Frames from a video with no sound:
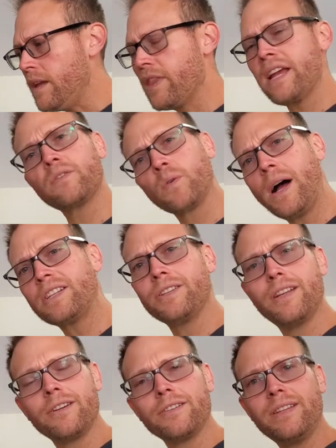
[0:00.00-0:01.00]
Thanks for watching
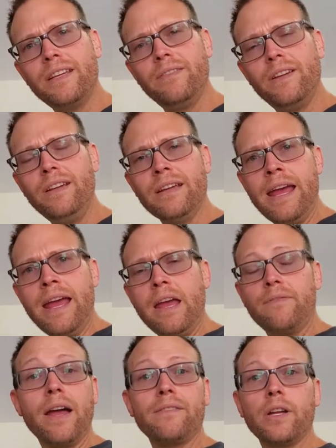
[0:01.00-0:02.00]
Diggers TV.
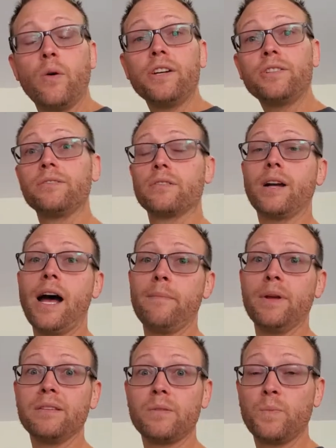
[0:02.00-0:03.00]
If you have any questions or
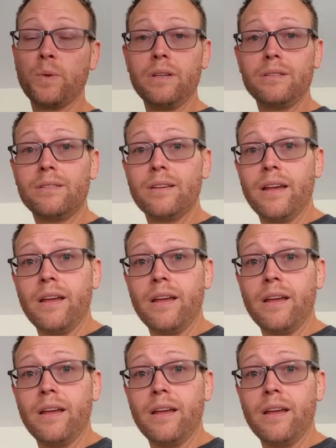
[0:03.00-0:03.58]
comments, please